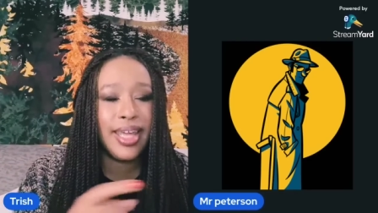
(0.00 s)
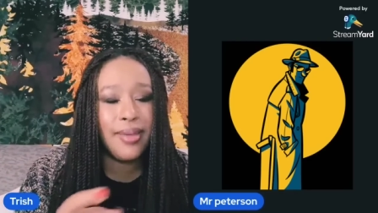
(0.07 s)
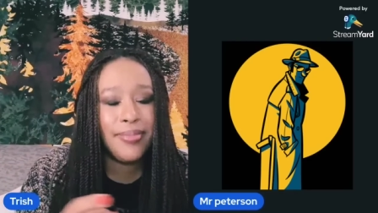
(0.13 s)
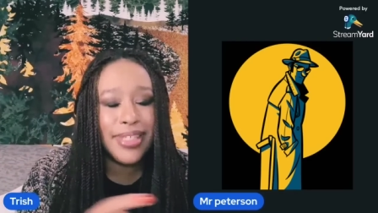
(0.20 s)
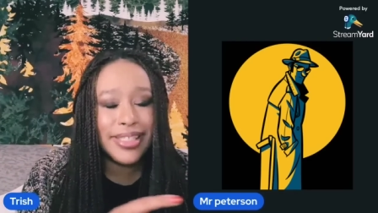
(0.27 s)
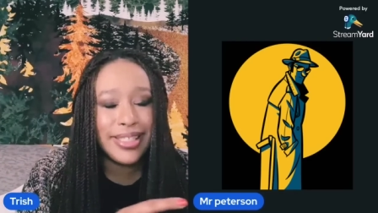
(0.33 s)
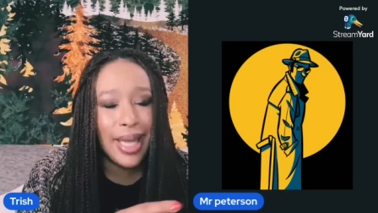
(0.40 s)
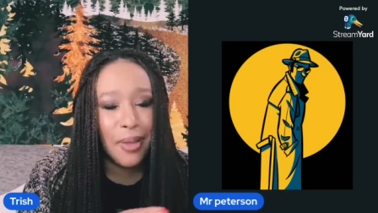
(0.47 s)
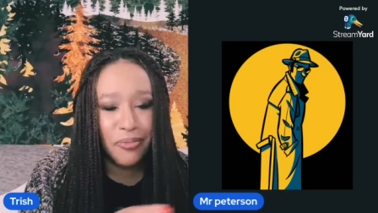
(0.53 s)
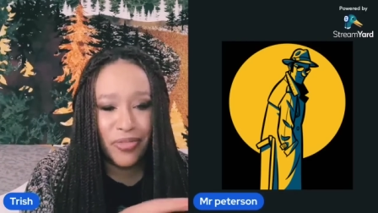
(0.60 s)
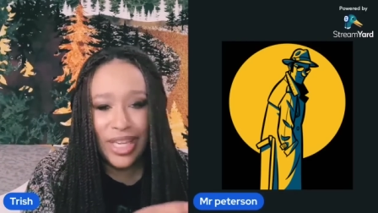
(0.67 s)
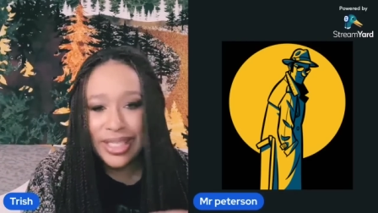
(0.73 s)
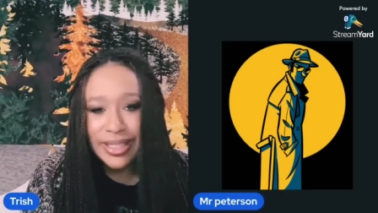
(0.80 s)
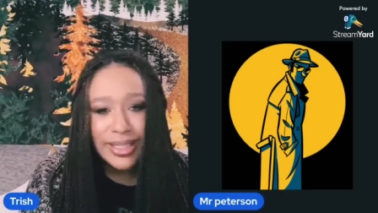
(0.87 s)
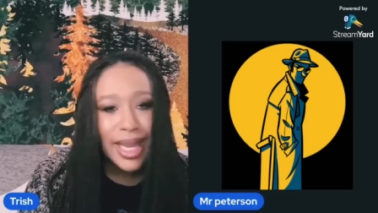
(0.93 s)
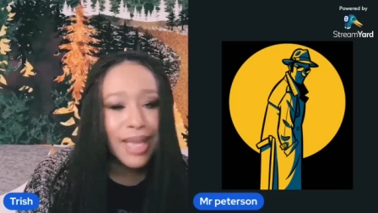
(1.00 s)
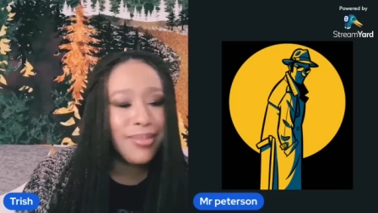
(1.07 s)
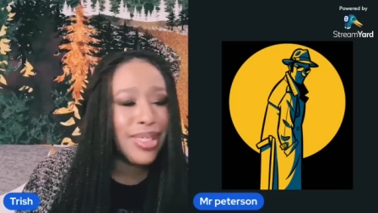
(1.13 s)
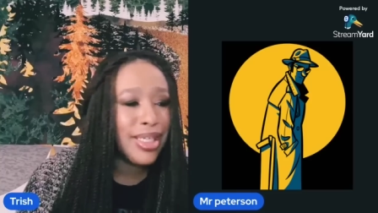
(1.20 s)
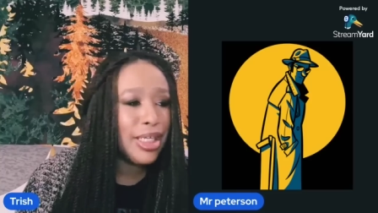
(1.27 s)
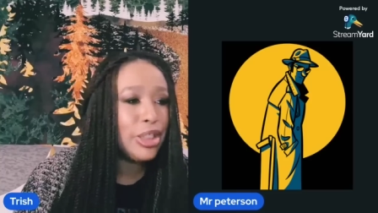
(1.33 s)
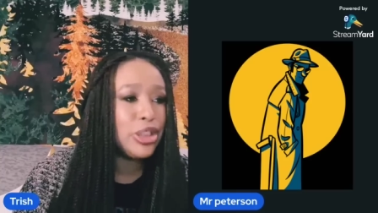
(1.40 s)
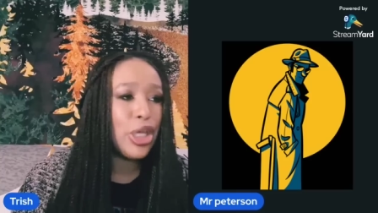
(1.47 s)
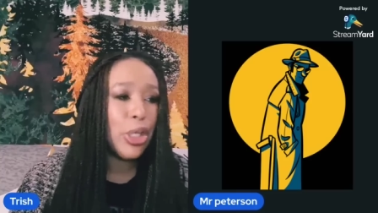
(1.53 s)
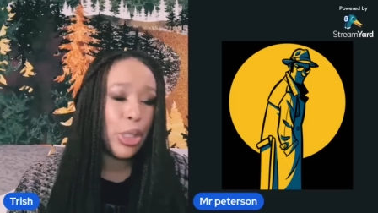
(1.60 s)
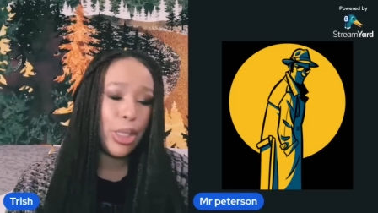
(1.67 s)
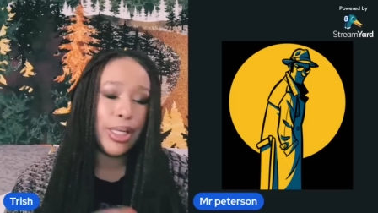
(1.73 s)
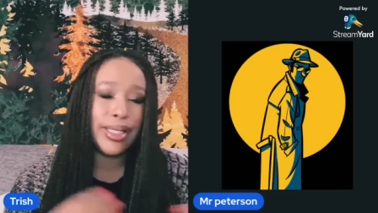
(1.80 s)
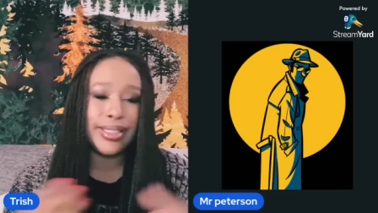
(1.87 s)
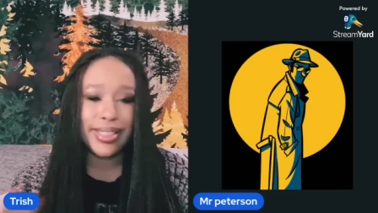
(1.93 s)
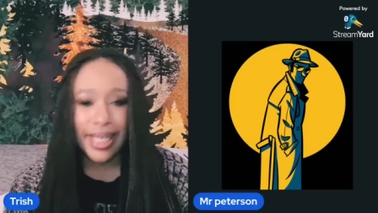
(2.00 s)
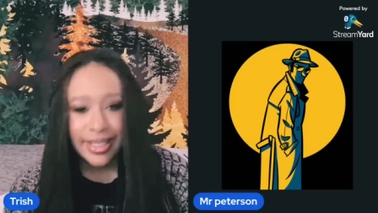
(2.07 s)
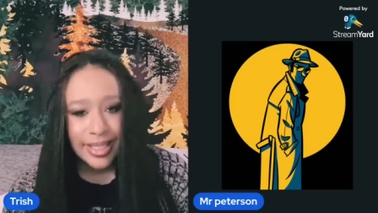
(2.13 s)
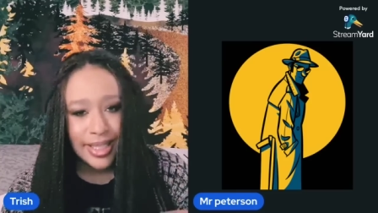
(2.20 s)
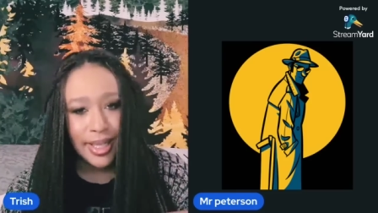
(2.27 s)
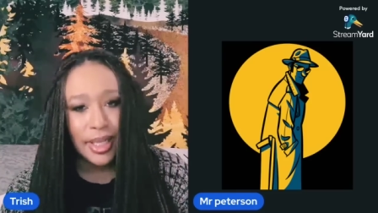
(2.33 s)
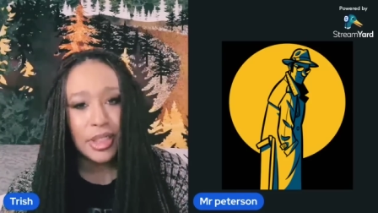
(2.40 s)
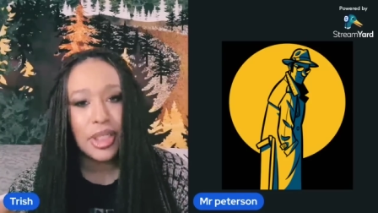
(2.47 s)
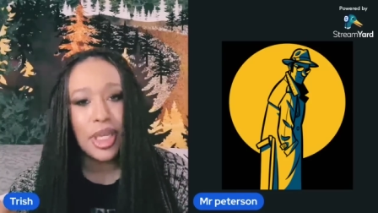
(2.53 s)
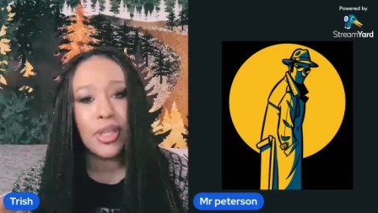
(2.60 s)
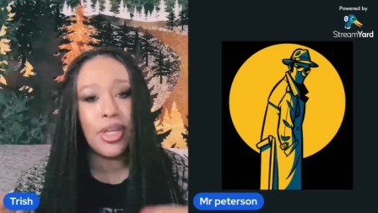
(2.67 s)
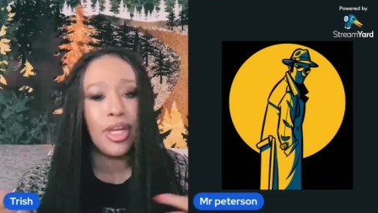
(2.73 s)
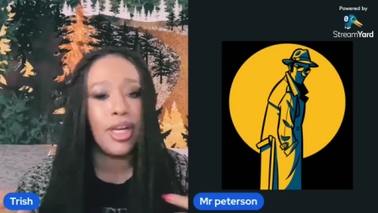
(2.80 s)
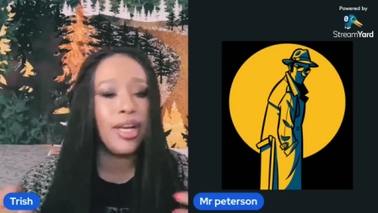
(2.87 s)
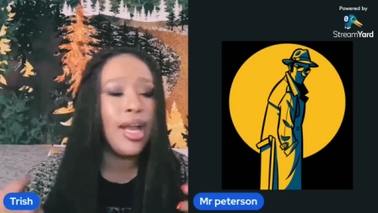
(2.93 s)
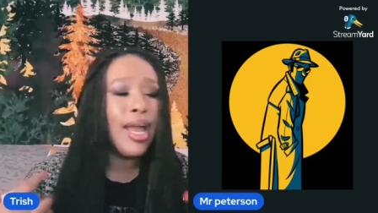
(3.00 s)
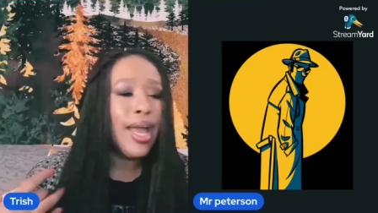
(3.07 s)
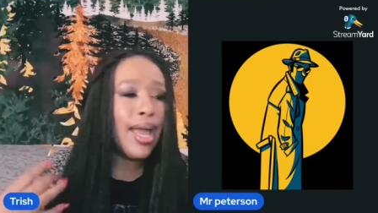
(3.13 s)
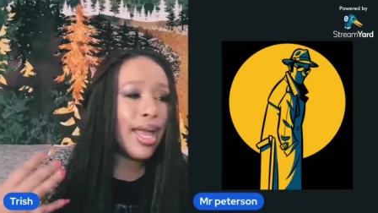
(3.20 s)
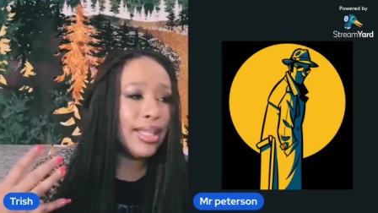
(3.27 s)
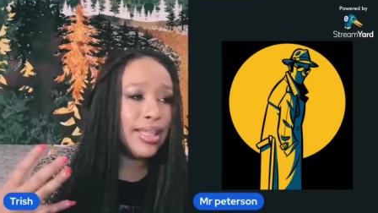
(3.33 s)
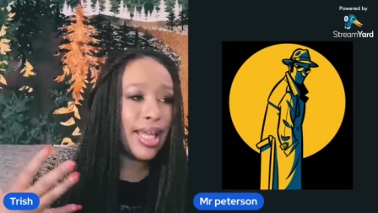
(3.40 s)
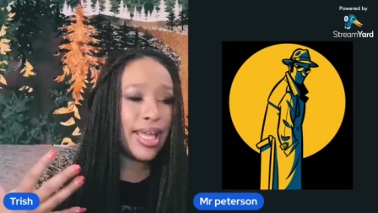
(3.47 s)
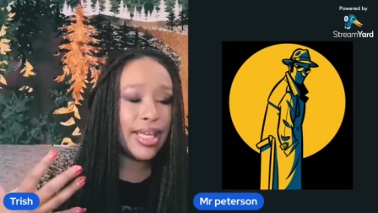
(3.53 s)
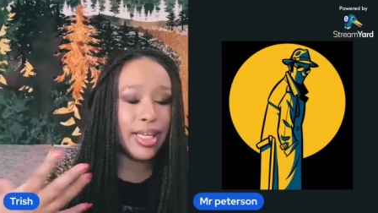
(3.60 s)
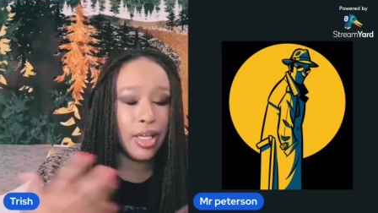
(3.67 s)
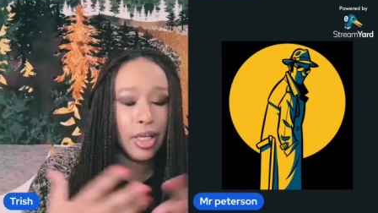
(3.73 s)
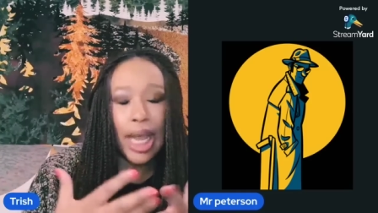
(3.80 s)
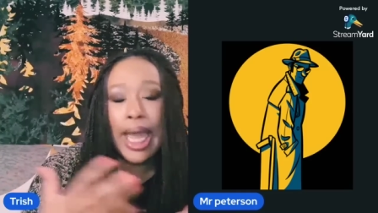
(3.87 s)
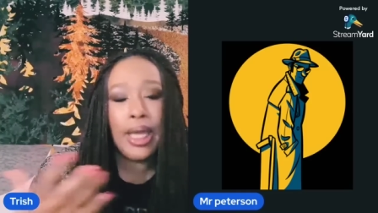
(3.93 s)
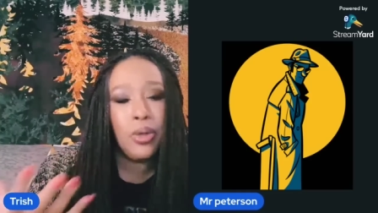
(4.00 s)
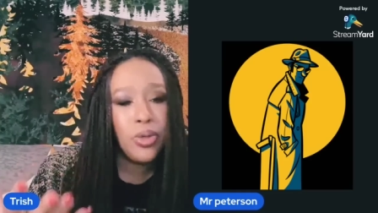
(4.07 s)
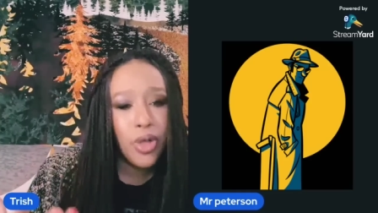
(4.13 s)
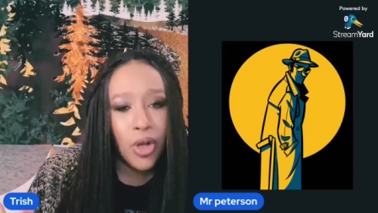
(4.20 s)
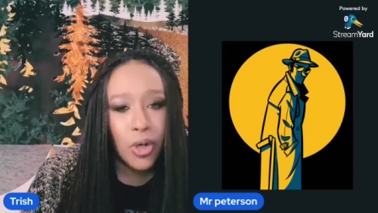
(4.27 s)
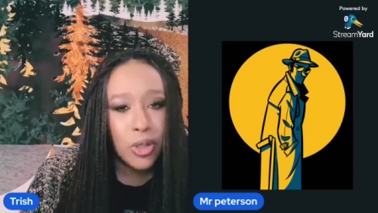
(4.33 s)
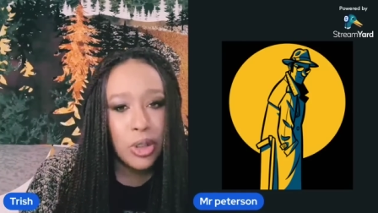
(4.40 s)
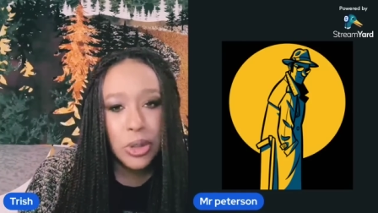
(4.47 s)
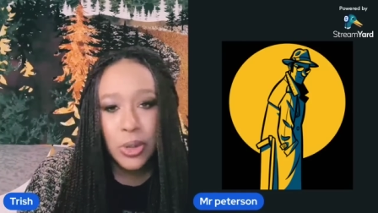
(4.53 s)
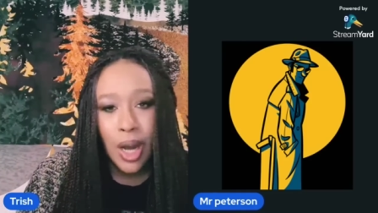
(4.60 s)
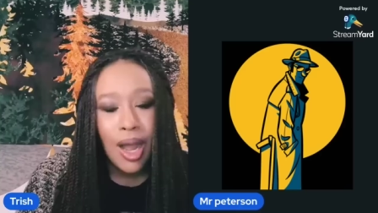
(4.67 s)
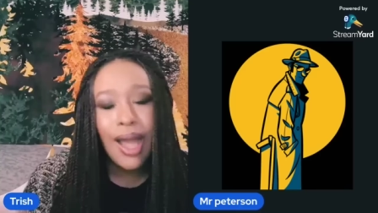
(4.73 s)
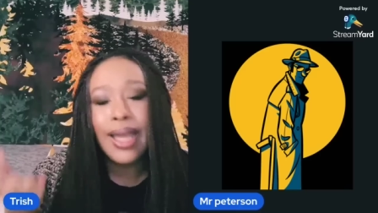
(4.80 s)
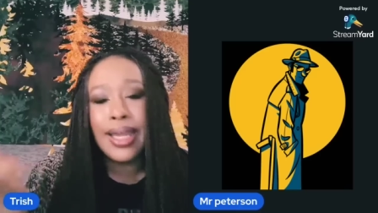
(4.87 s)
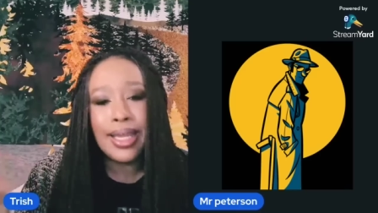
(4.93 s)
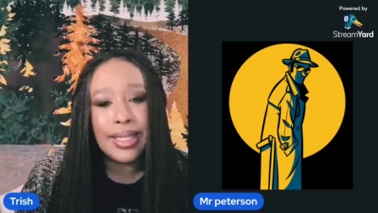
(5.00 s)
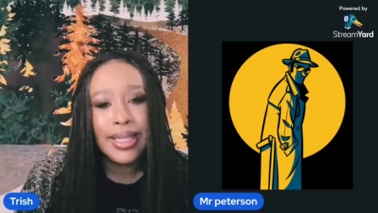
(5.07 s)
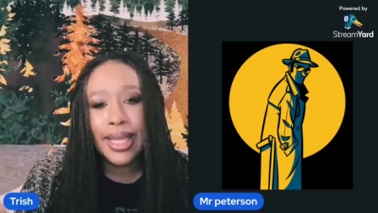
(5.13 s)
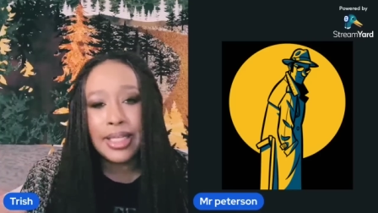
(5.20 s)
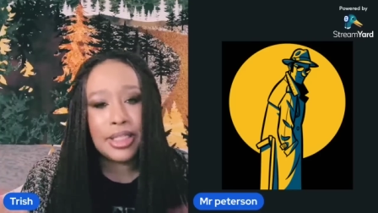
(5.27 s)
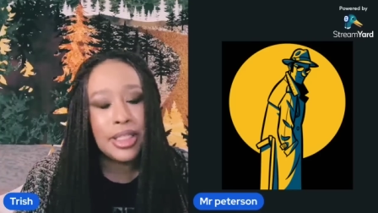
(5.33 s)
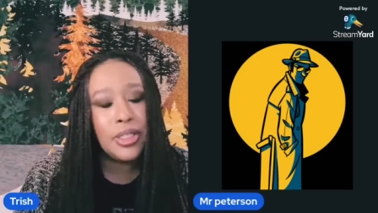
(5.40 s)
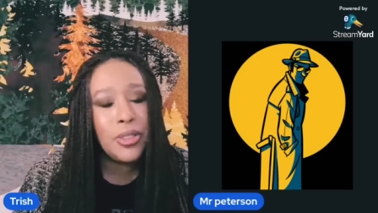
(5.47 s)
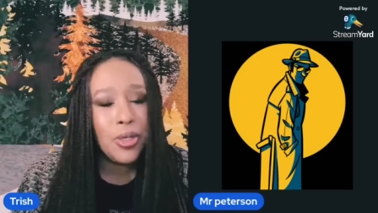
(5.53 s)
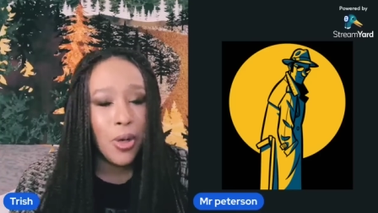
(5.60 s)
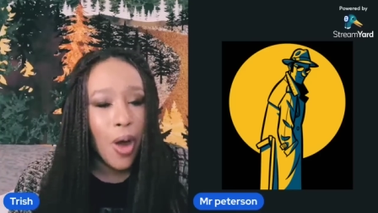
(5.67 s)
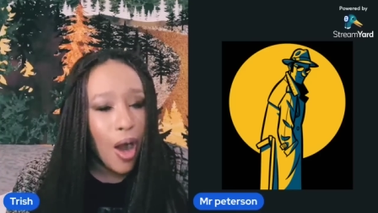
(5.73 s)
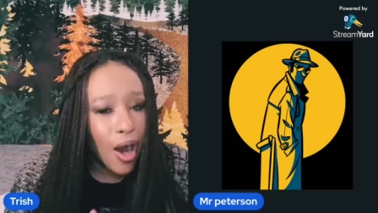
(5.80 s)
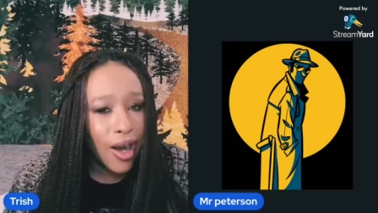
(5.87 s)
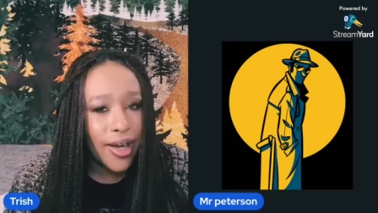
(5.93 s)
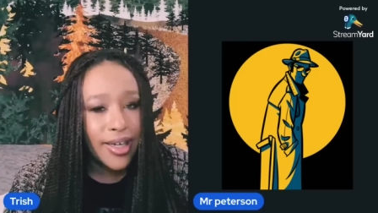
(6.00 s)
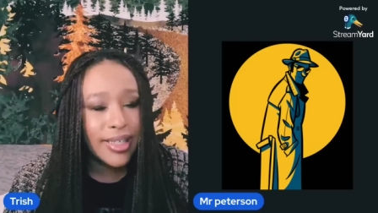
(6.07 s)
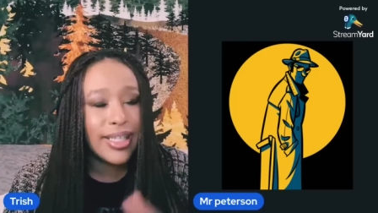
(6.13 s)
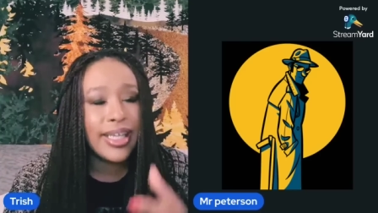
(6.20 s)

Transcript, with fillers: them to stop FaceTiming each other and texting each other and like, I don't know, drawing like digital art.